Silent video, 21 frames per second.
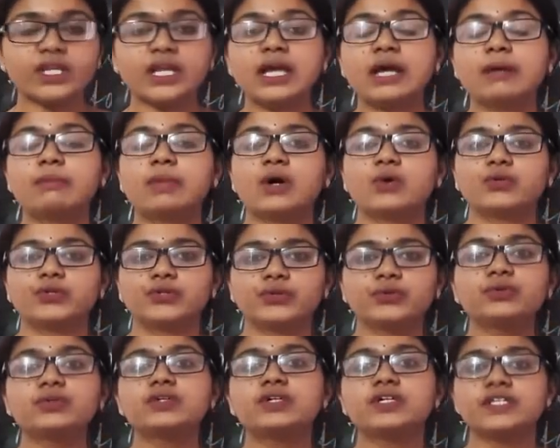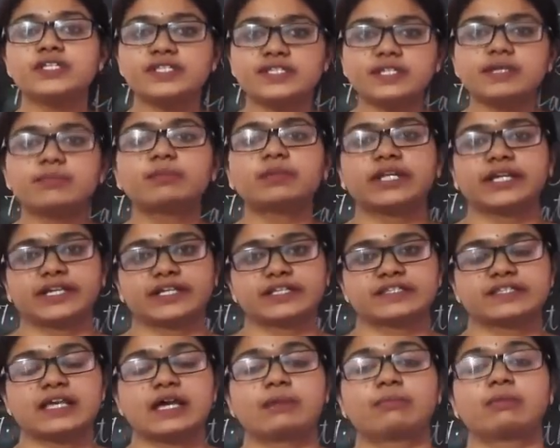about your siblings,
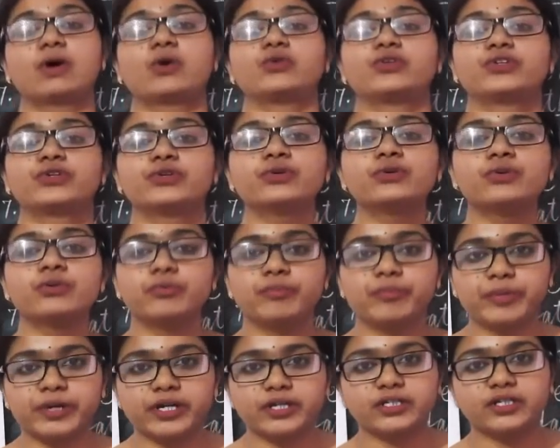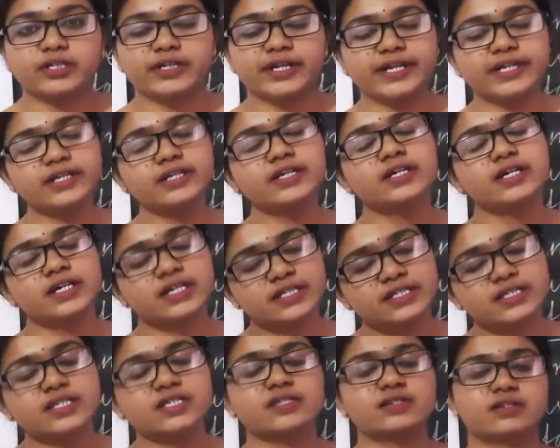about your brother and
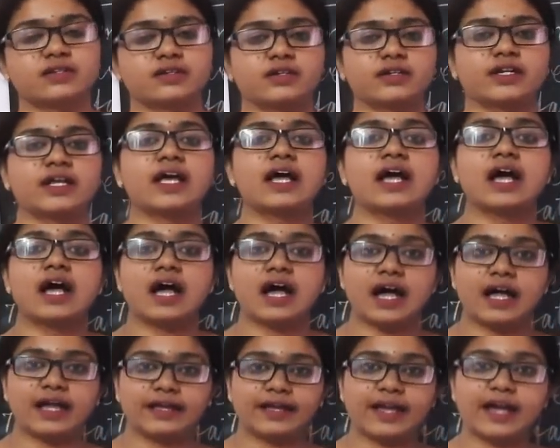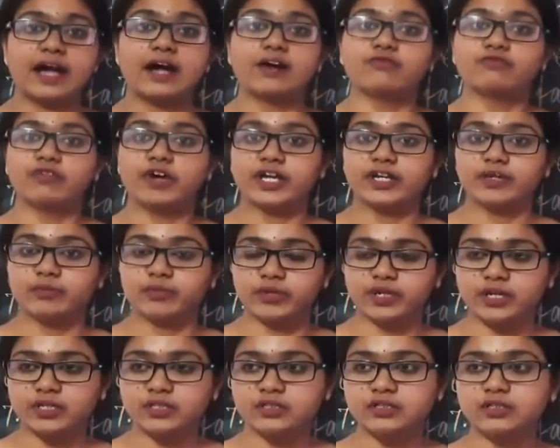sister. I have one
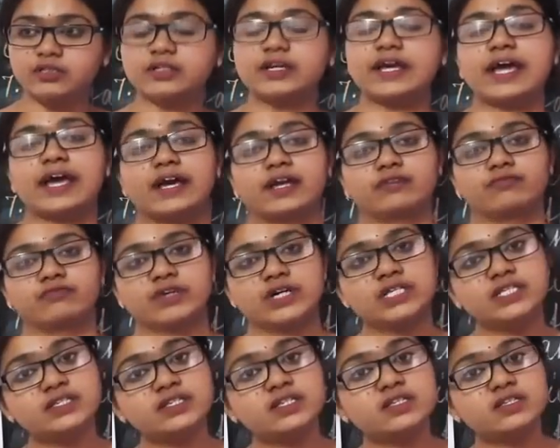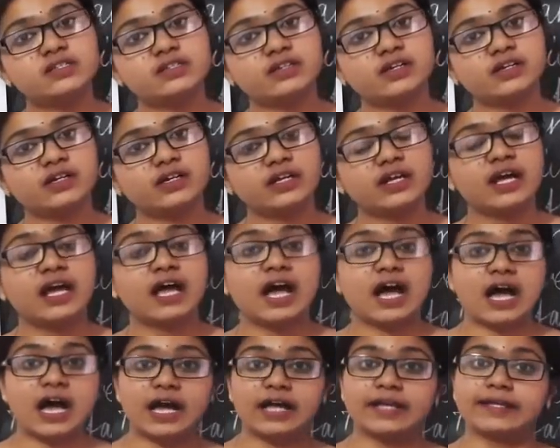brother and one sister.
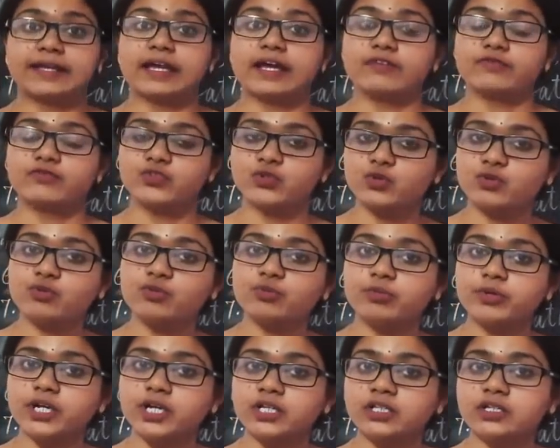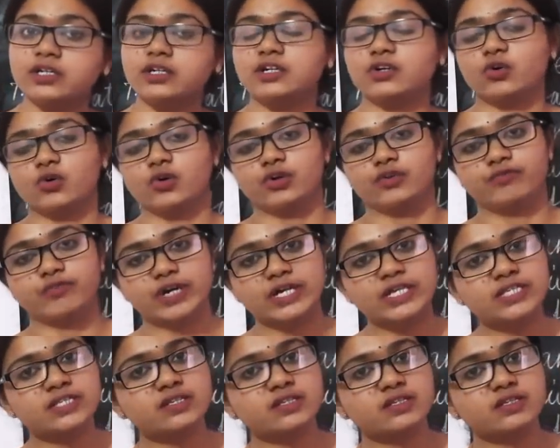I have two brother or one
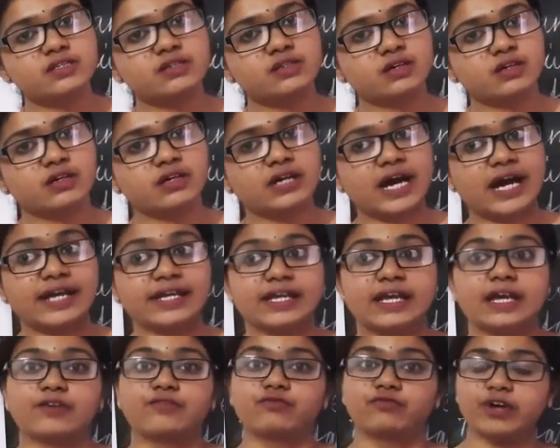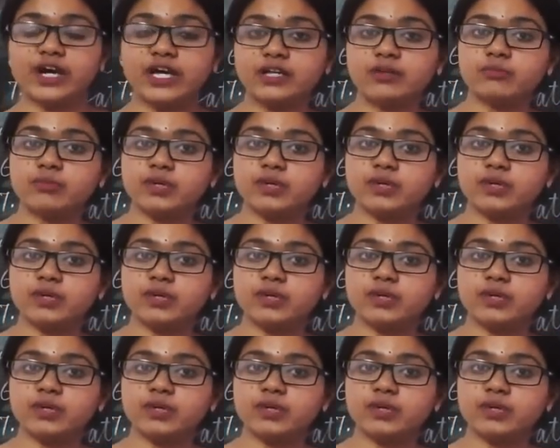sister. I have one